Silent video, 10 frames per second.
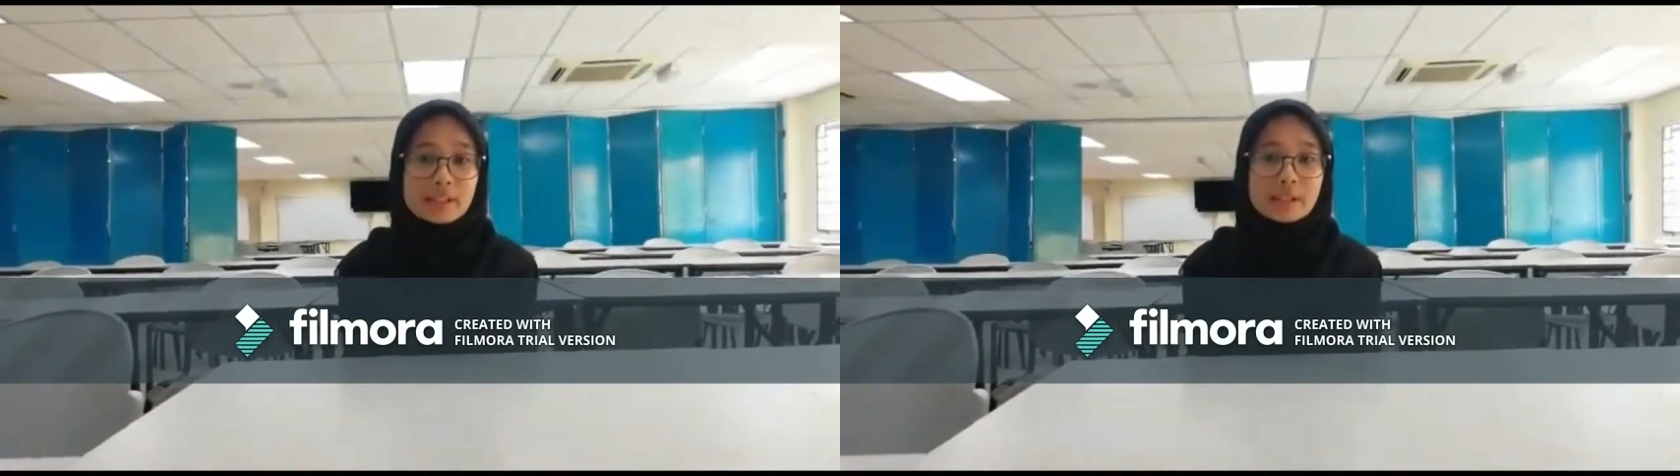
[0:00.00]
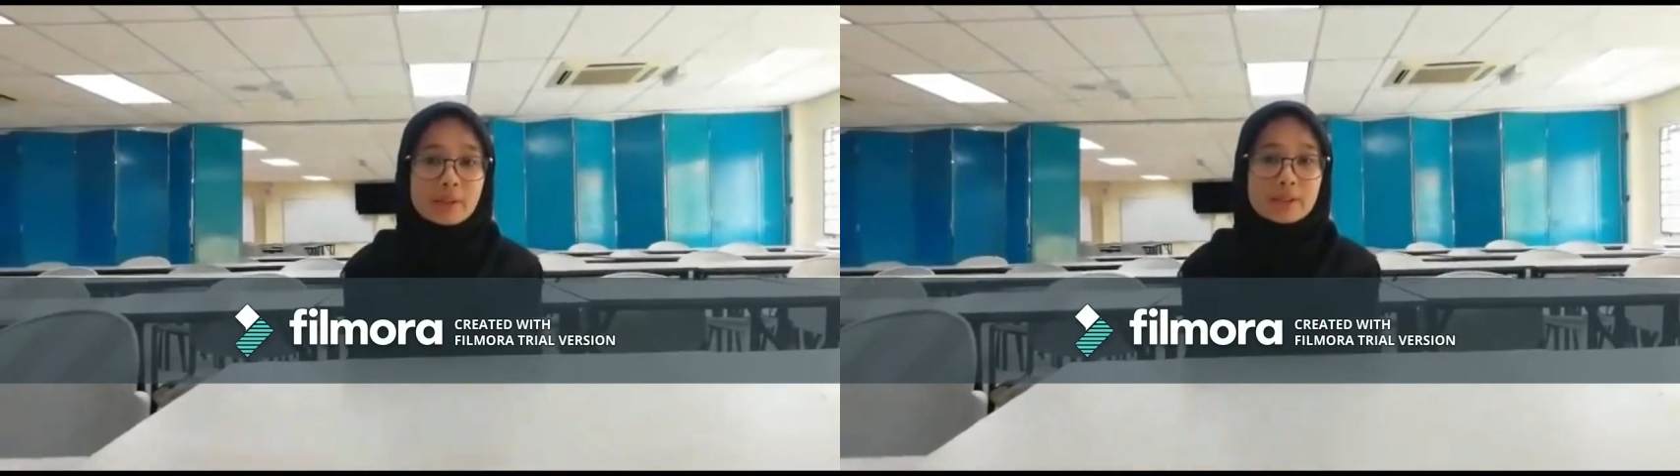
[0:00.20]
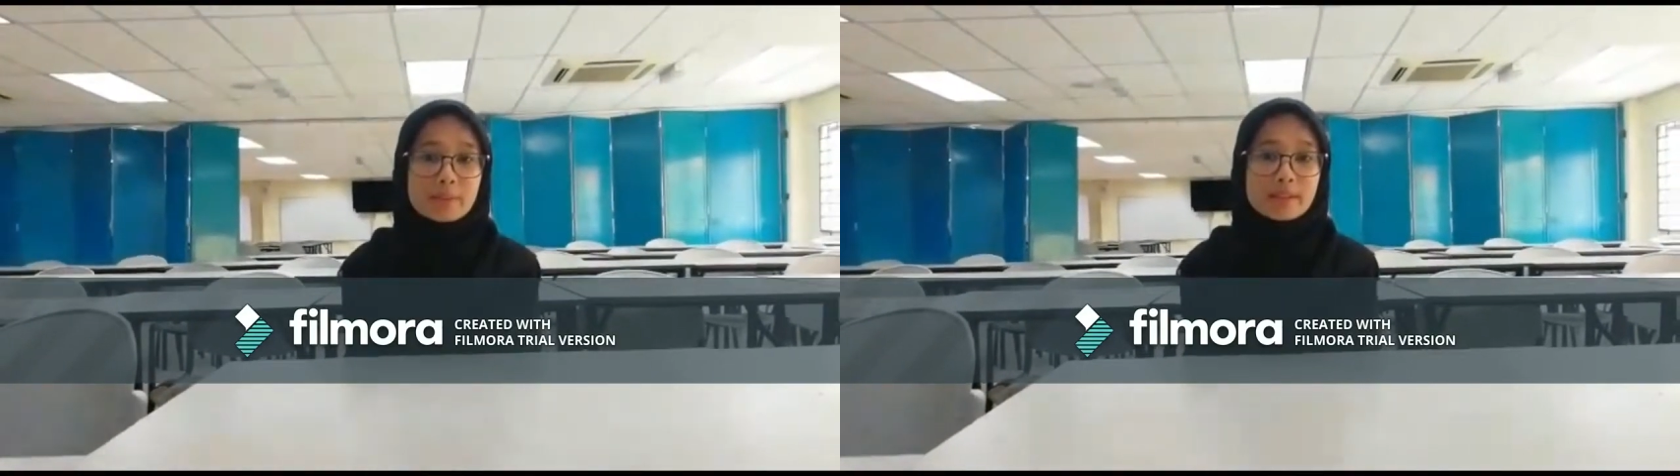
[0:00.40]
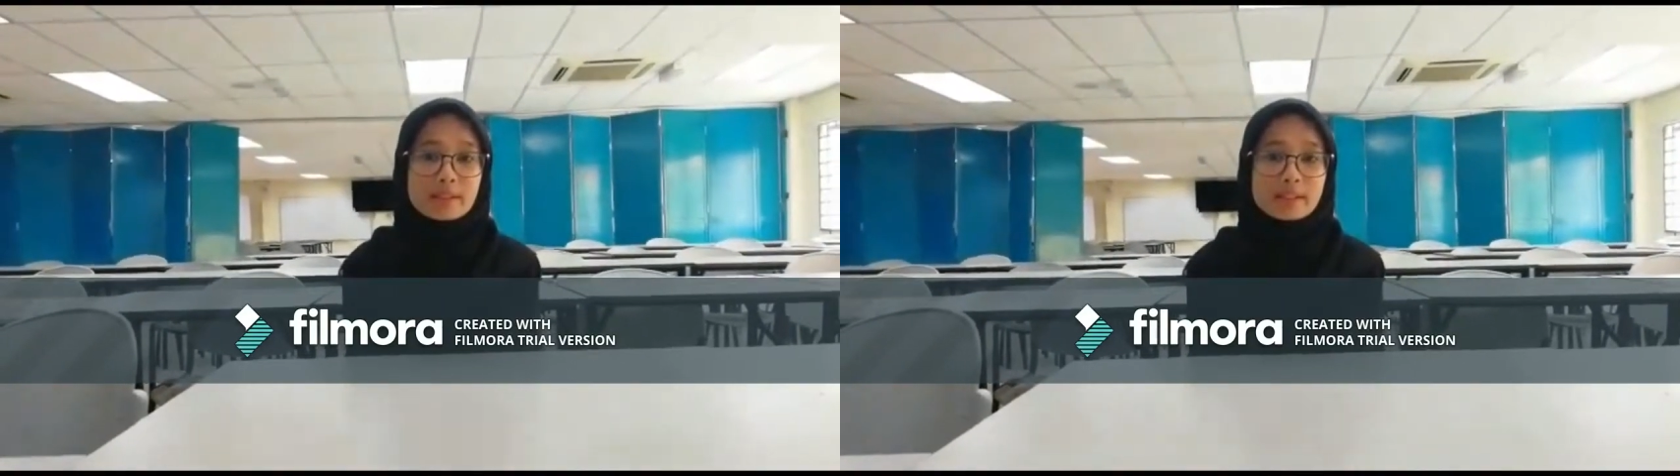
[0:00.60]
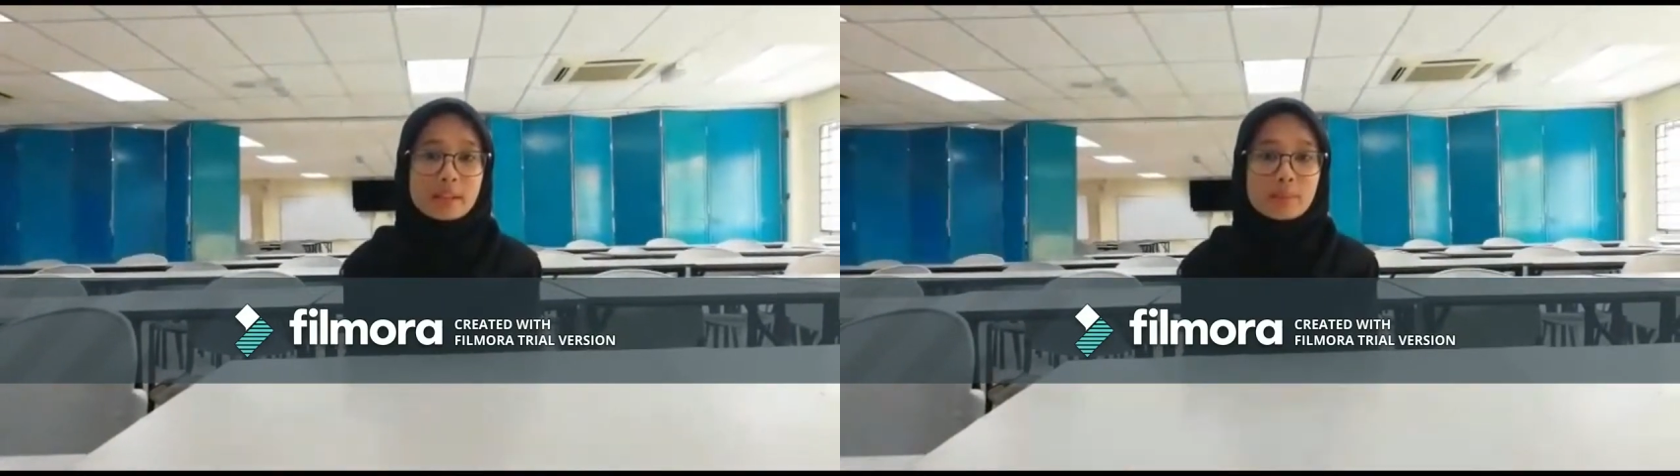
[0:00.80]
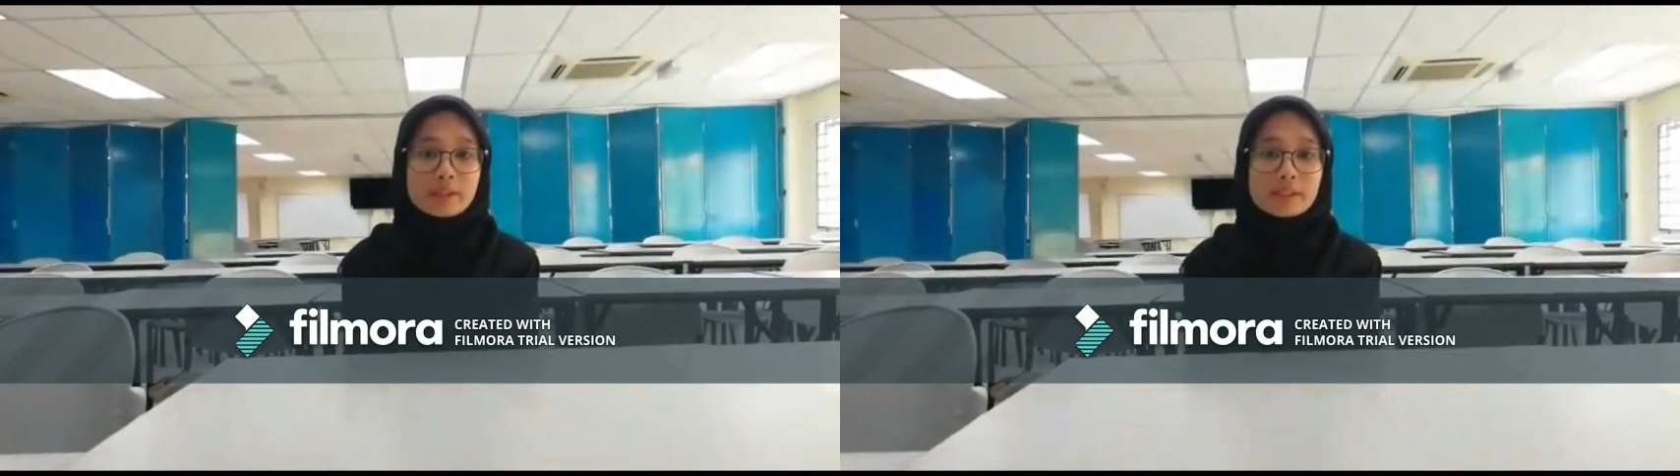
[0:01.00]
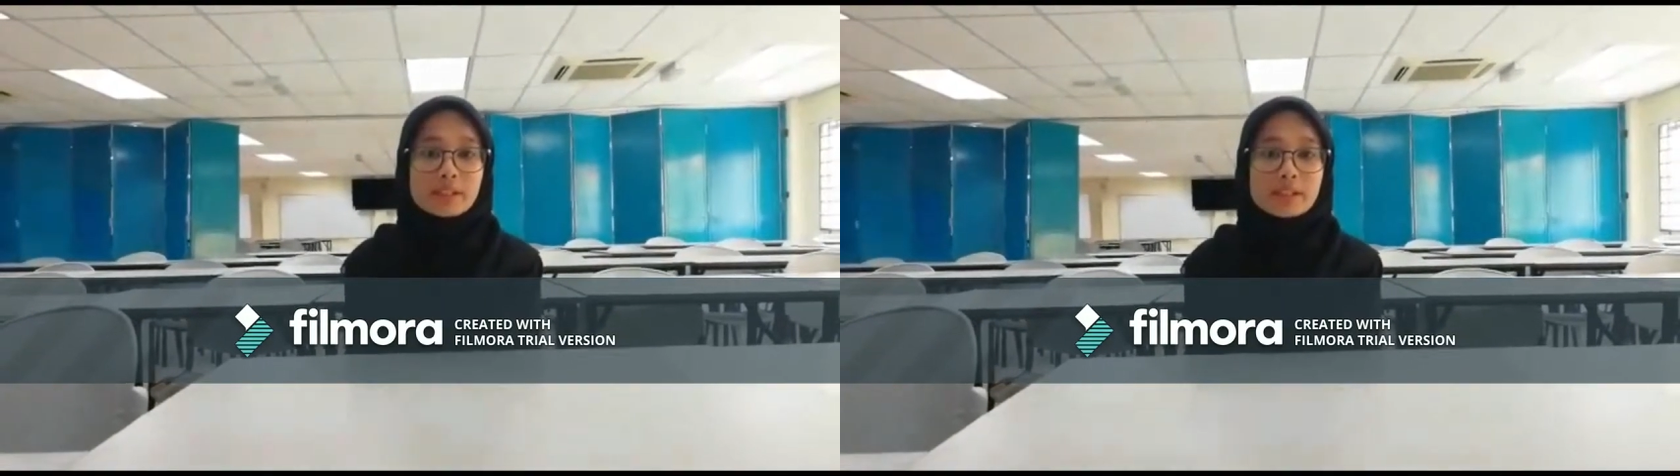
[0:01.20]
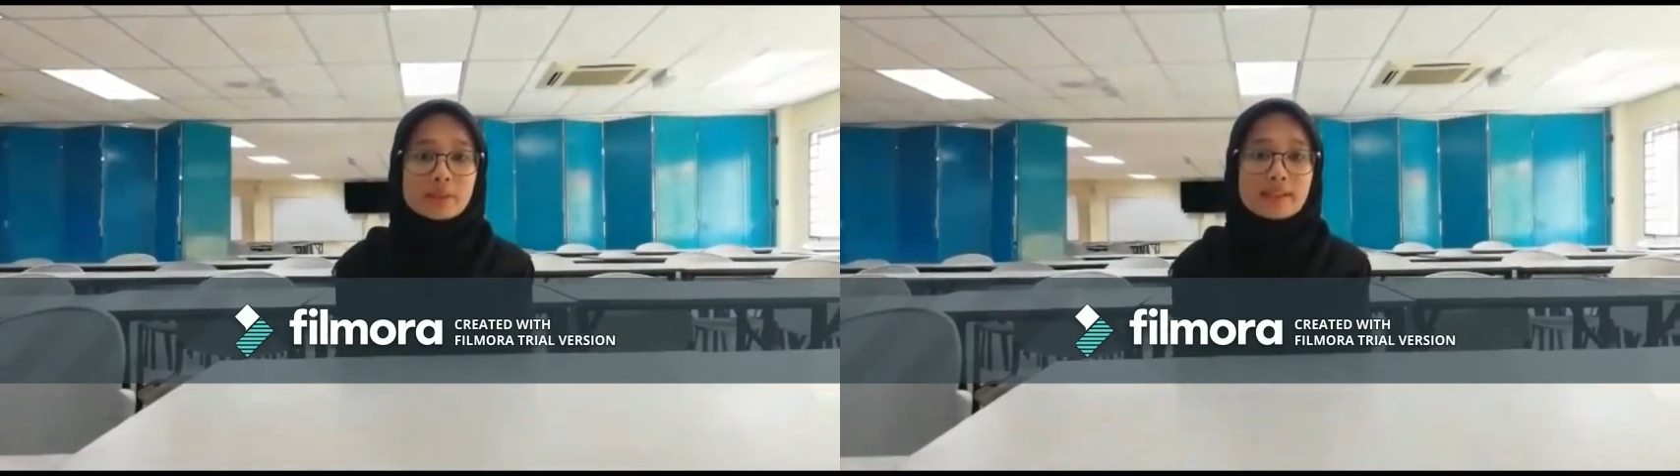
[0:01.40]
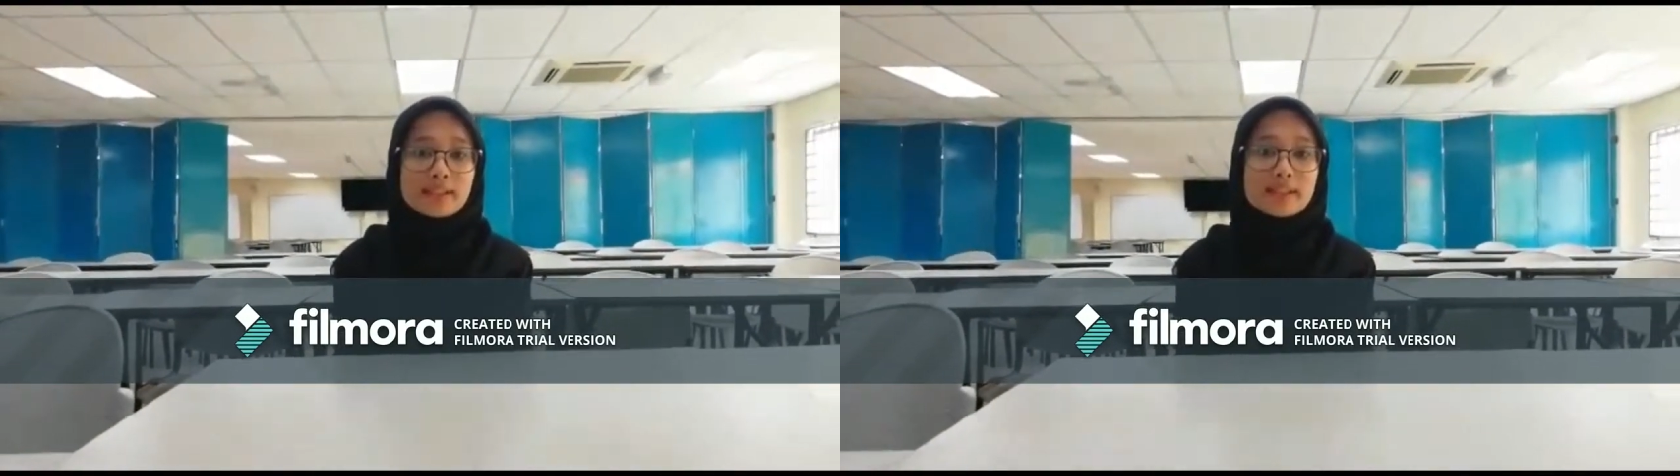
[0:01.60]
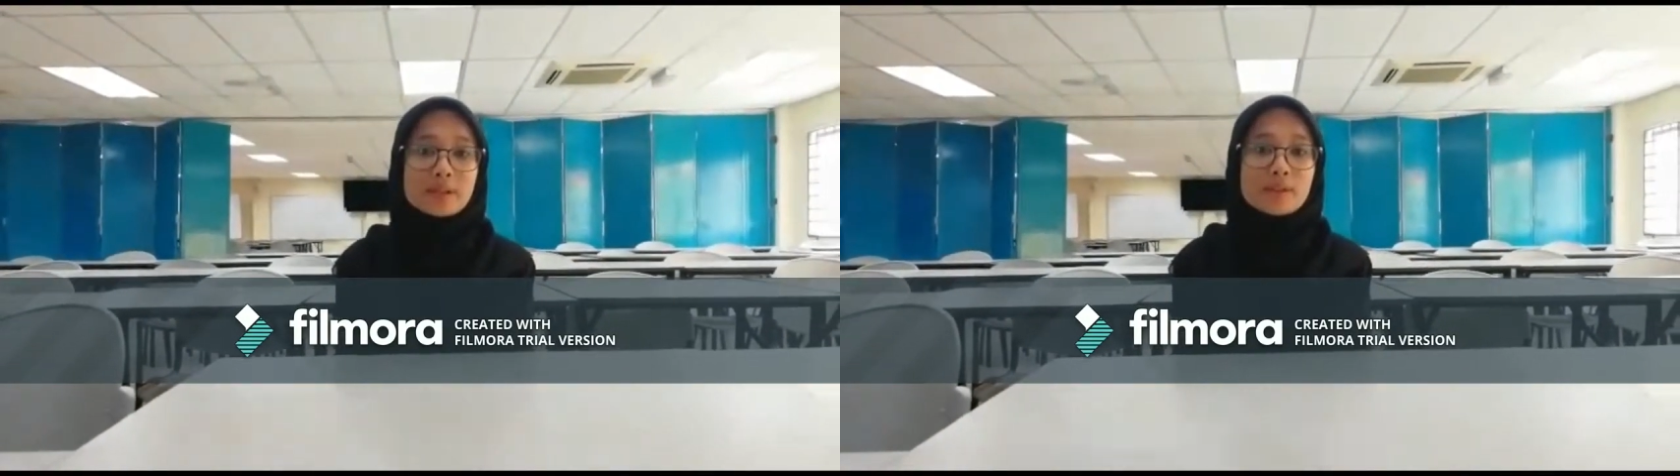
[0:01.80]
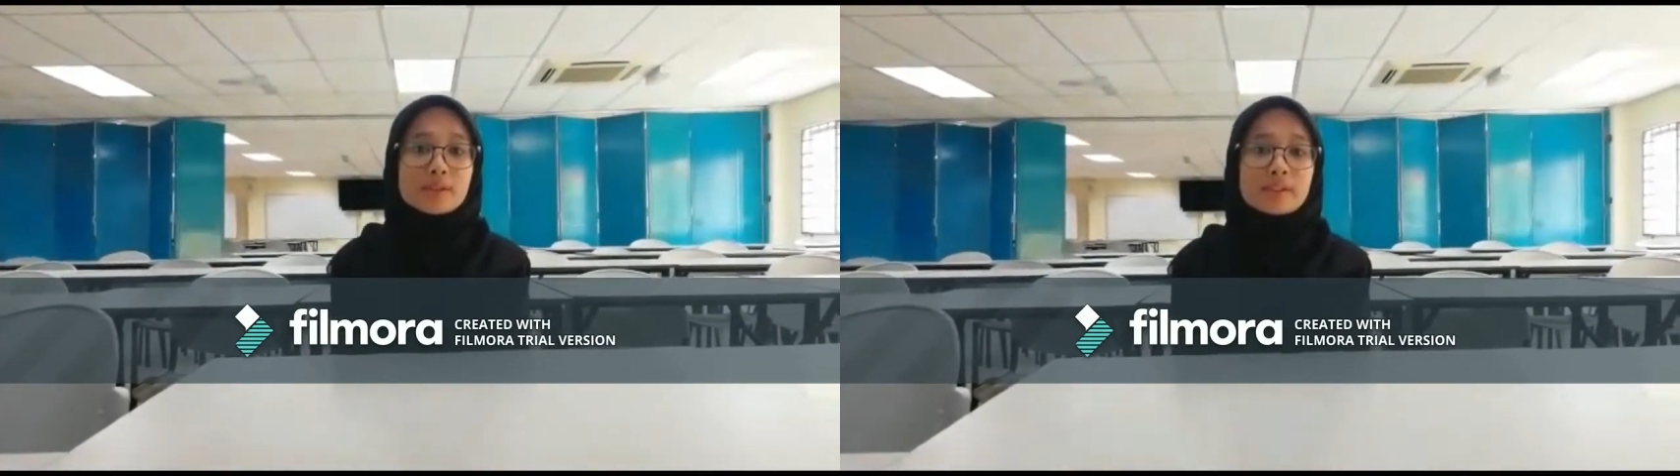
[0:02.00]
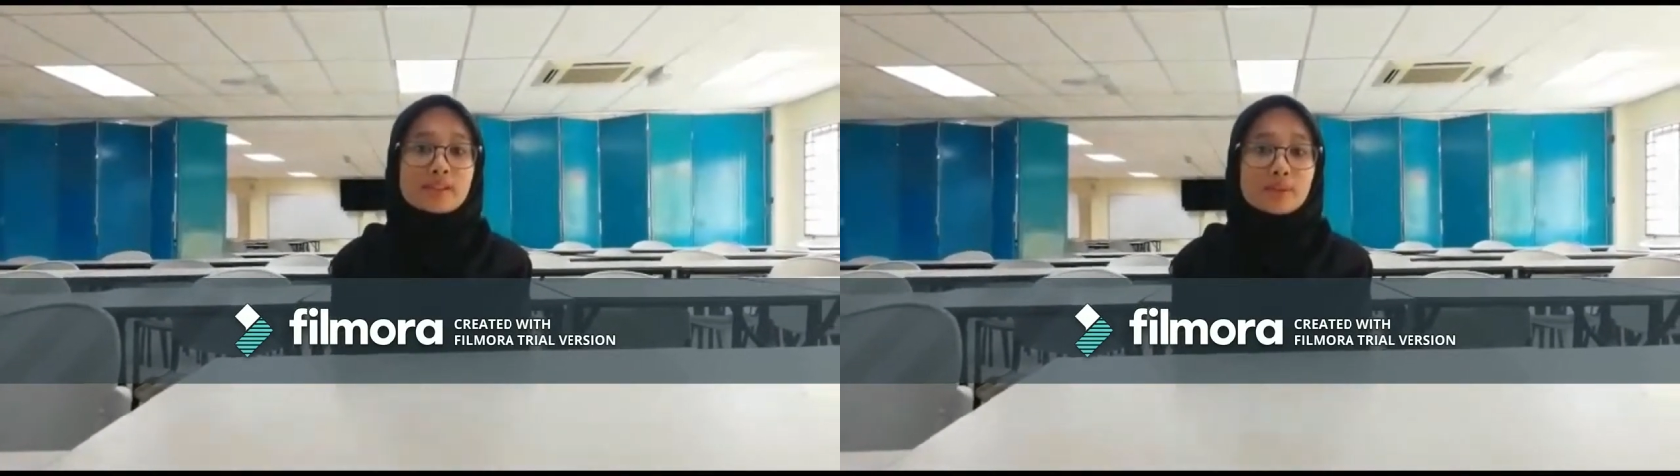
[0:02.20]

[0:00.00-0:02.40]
The modern personal computer industry used